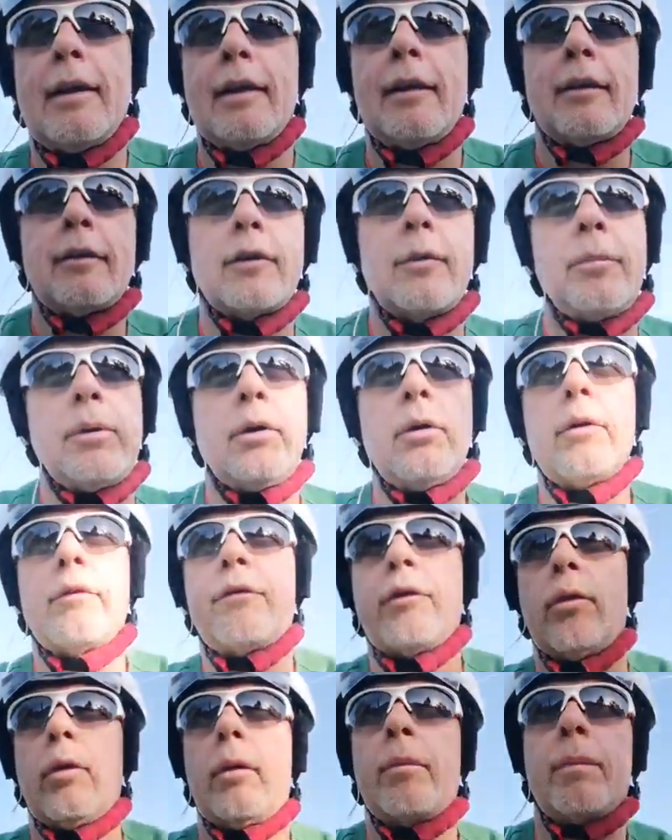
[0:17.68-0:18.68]
It's a
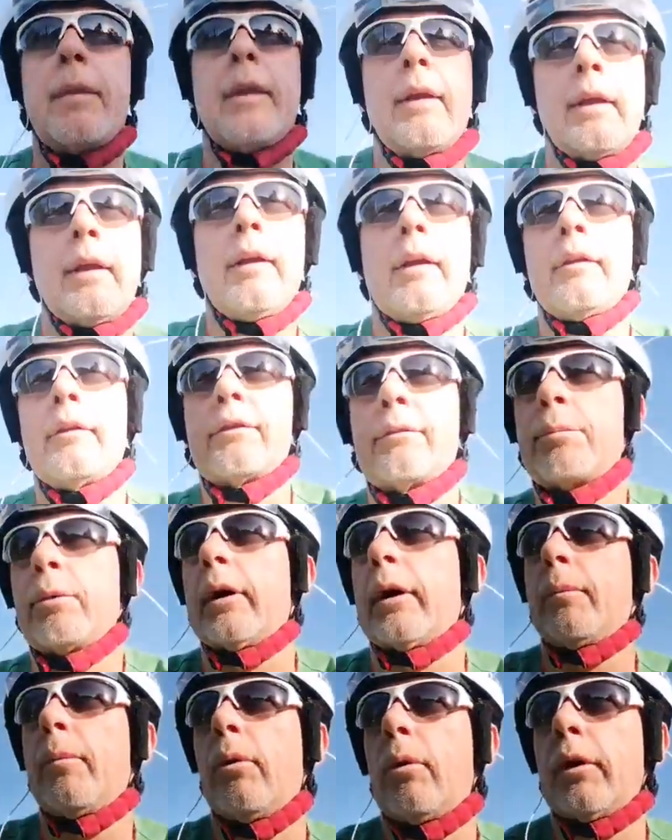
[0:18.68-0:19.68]
beautiful
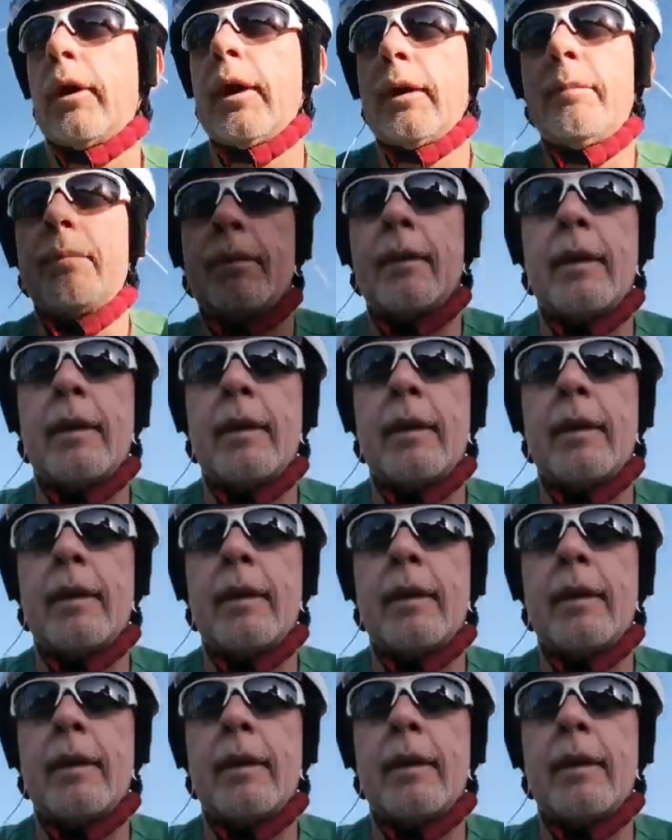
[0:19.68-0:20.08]
spring morning.